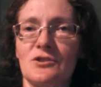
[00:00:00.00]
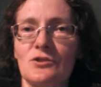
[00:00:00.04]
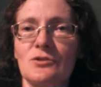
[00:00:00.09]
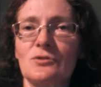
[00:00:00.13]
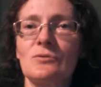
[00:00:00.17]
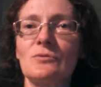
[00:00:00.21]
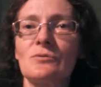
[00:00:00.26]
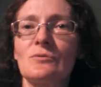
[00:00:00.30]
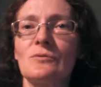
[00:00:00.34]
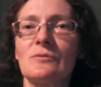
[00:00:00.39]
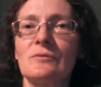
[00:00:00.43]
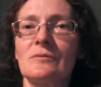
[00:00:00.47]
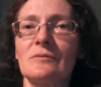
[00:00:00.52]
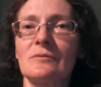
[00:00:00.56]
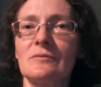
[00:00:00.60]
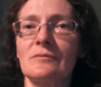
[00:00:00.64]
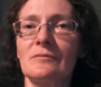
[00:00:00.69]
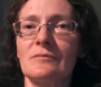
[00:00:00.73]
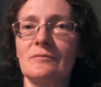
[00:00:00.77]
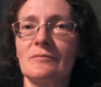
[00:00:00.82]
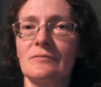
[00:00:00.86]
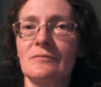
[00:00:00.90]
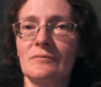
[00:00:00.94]
to
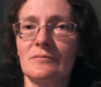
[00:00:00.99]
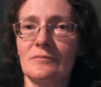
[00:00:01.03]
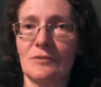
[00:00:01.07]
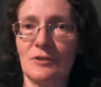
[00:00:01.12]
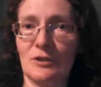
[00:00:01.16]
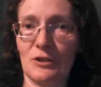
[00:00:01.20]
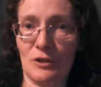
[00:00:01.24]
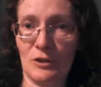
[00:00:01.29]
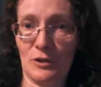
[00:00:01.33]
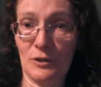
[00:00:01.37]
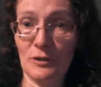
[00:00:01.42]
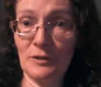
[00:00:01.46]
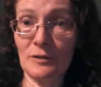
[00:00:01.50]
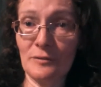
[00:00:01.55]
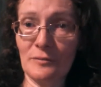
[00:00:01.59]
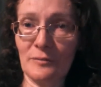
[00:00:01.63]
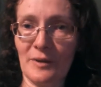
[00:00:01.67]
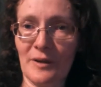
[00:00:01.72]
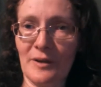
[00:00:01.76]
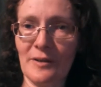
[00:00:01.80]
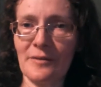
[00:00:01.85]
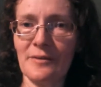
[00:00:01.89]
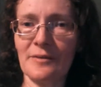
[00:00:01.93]
conclude
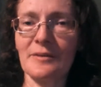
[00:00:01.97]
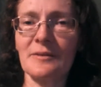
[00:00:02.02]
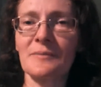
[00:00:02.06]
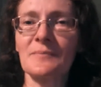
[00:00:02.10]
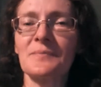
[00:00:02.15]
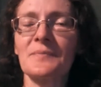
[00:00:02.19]
with.